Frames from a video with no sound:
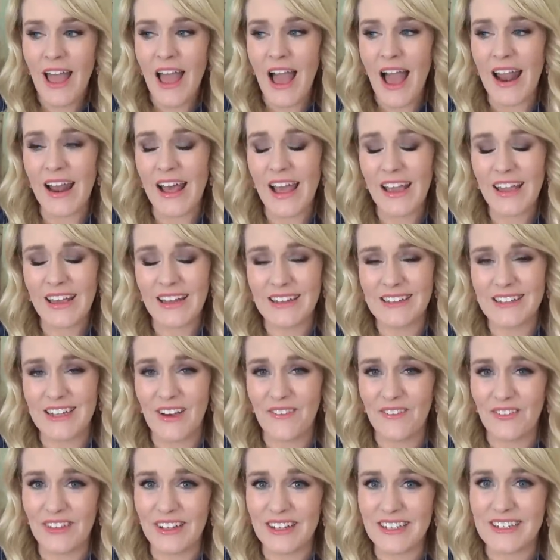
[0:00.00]
And I can
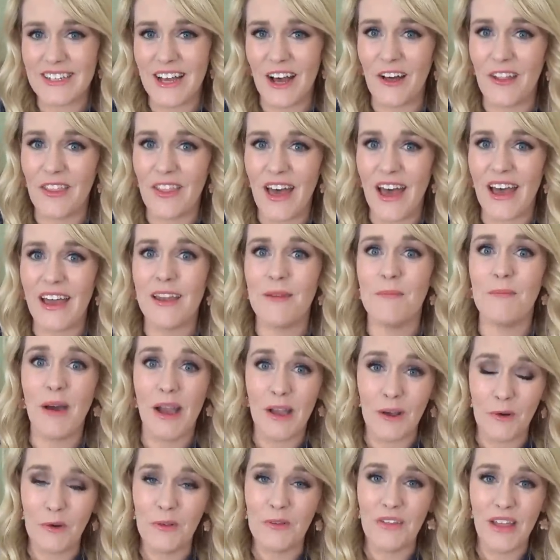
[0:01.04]
definitely tell that in
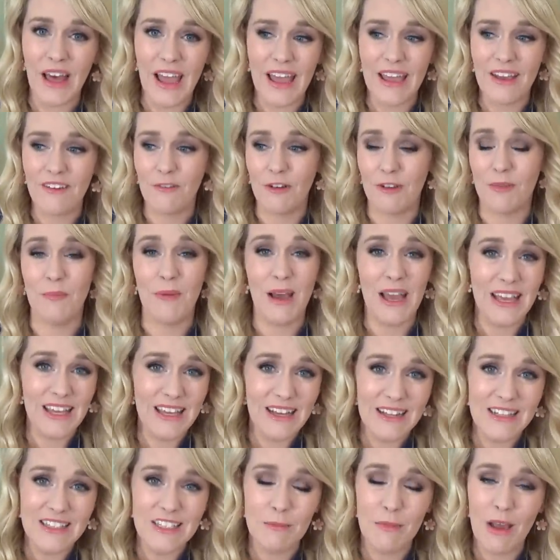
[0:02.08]
my own life with my
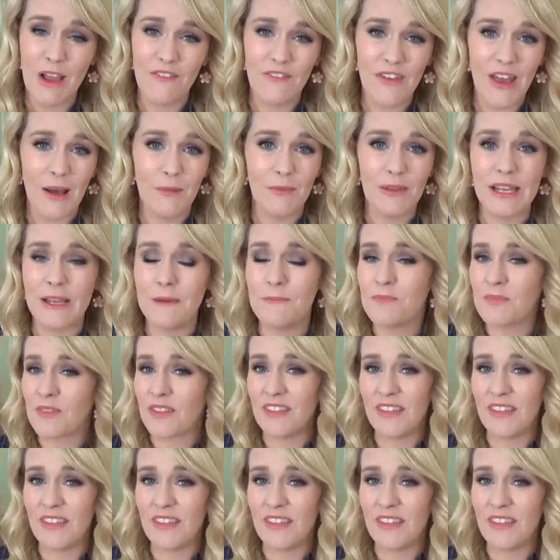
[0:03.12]
kids and my family.